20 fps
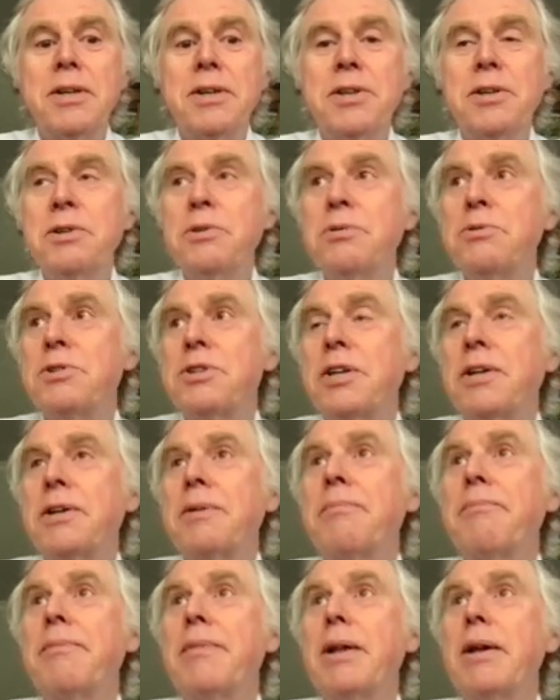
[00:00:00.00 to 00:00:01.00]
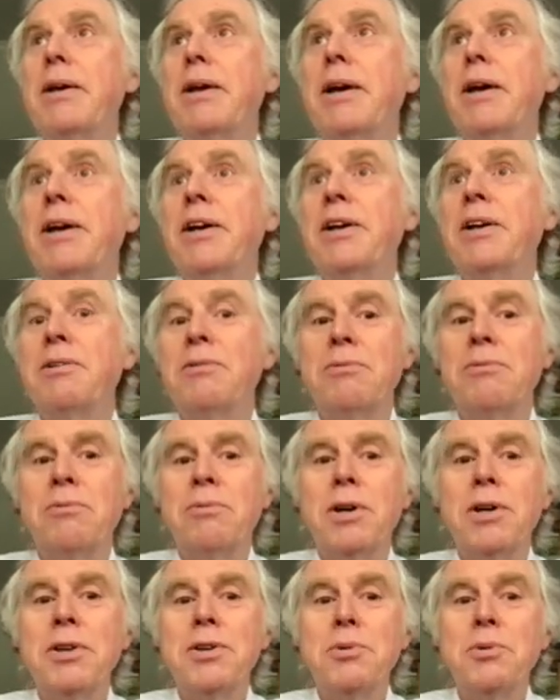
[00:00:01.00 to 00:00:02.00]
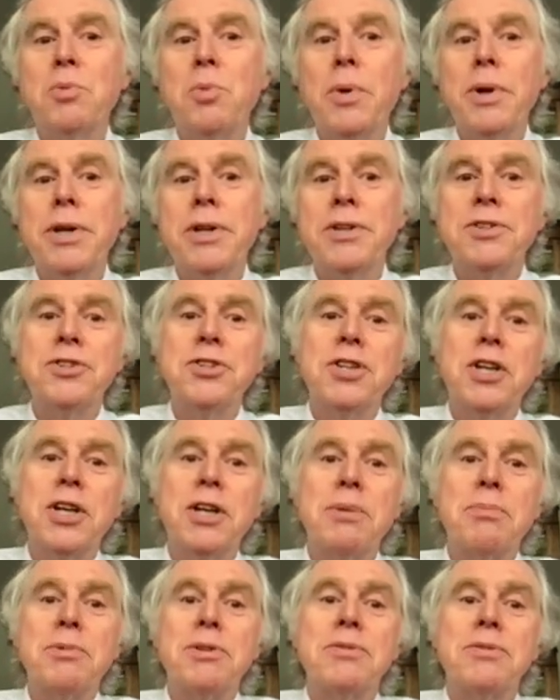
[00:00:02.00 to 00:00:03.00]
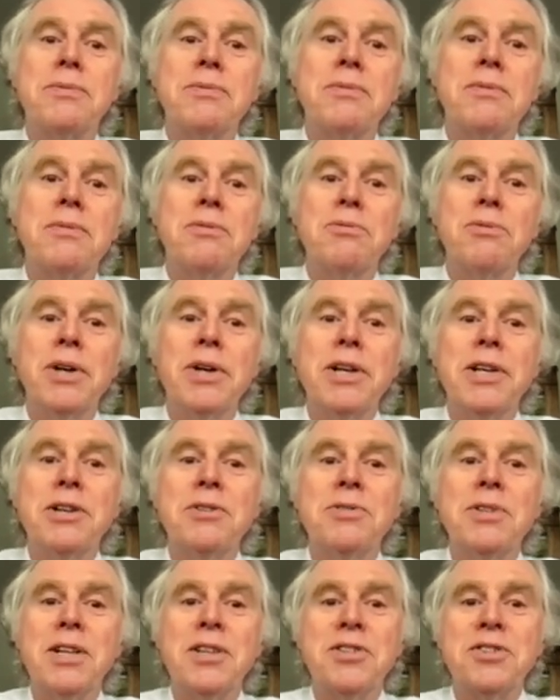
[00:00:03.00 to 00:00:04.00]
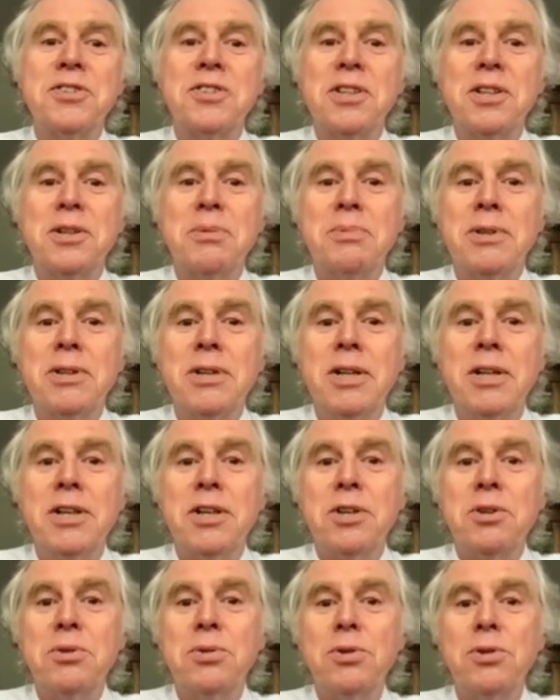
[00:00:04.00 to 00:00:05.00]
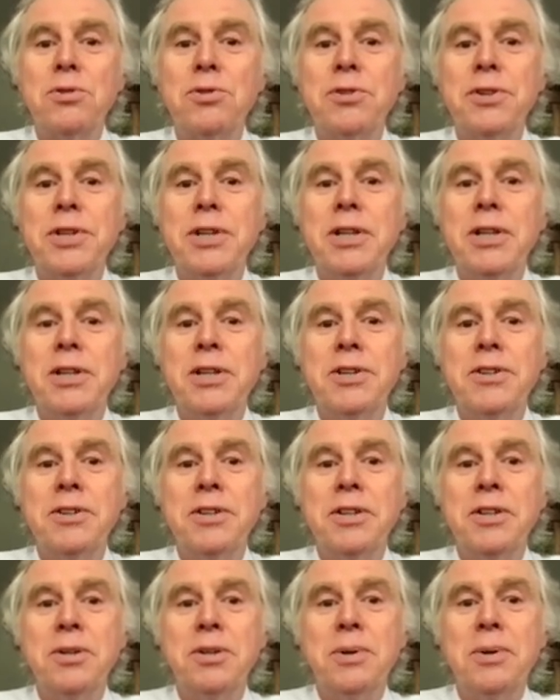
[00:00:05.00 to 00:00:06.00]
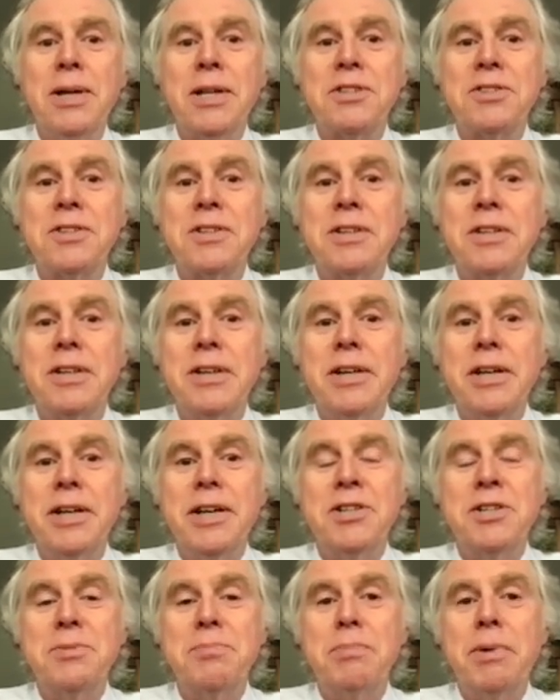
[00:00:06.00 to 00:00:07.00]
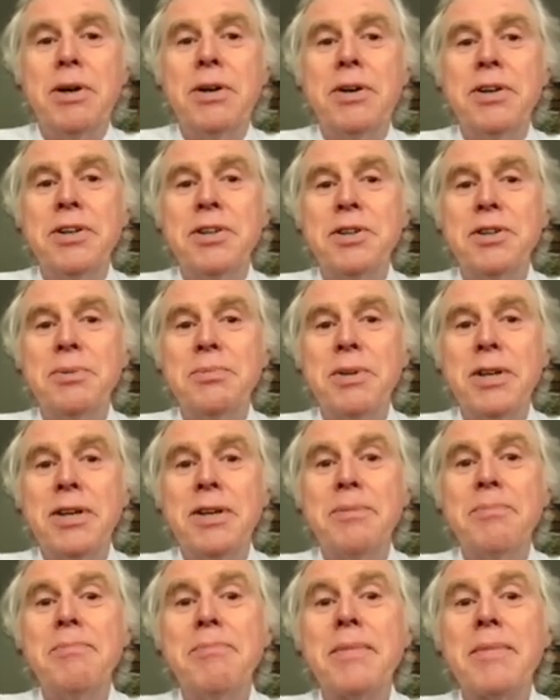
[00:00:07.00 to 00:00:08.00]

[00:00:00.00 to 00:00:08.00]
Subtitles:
using a rather weird-shaped radio telescope at Crawford Hill in the US. It's behind them there.